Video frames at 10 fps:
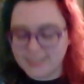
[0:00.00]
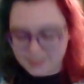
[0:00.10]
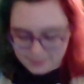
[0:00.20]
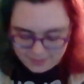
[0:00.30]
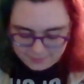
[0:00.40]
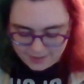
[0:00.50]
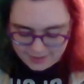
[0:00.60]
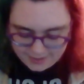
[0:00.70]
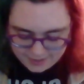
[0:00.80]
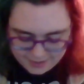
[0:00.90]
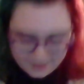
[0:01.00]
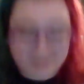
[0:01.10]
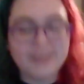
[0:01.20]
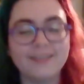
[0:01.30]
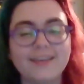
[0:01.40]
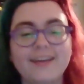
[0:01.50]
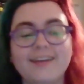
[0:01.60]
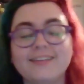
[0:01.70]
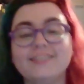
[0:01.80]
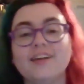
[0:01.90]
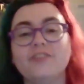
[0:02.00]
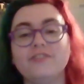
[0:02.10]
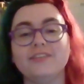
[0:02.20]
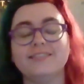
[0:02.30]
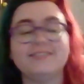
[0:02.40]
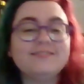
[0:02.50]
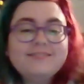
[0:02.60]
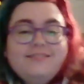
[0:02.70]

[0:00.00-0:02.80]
into being my chaotic self, and